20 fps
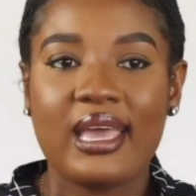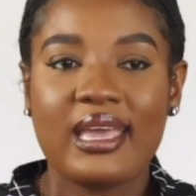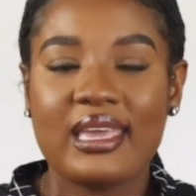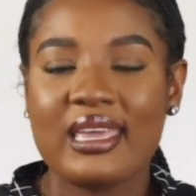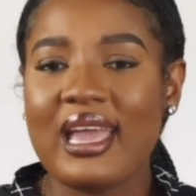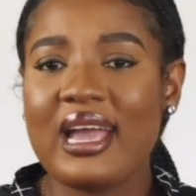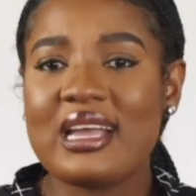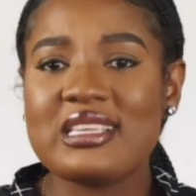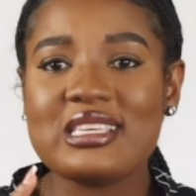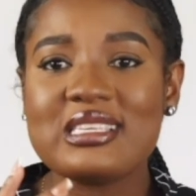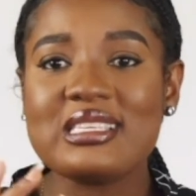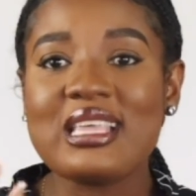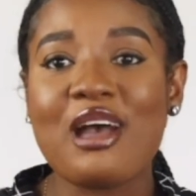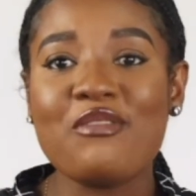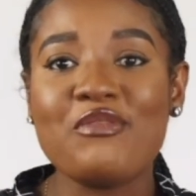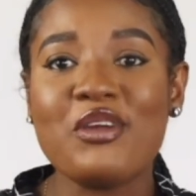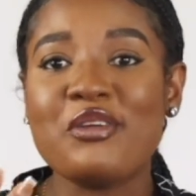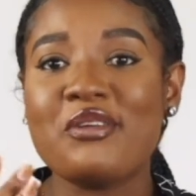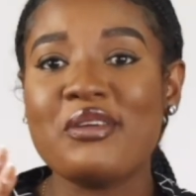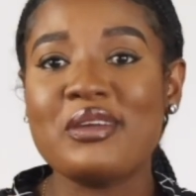Yeah, just
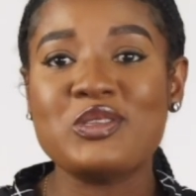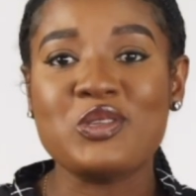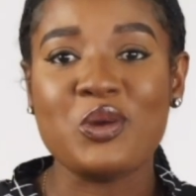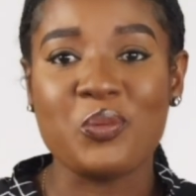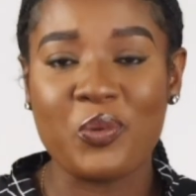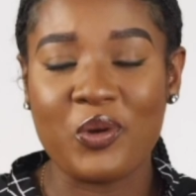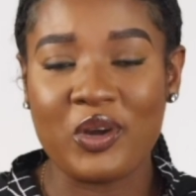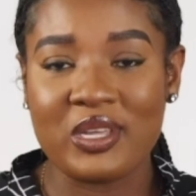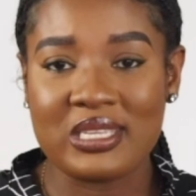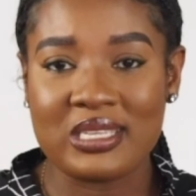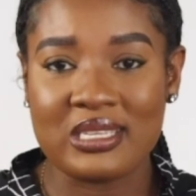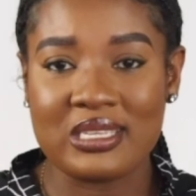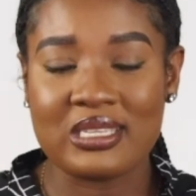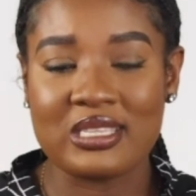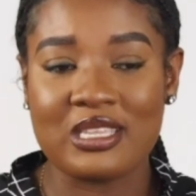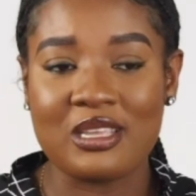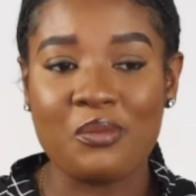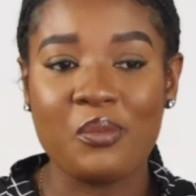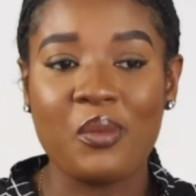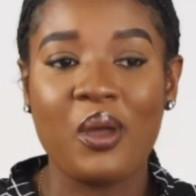have a great support
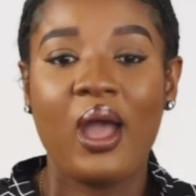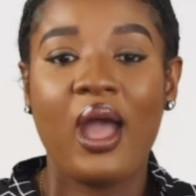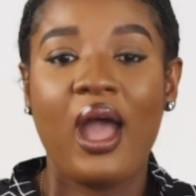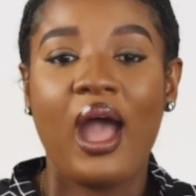system.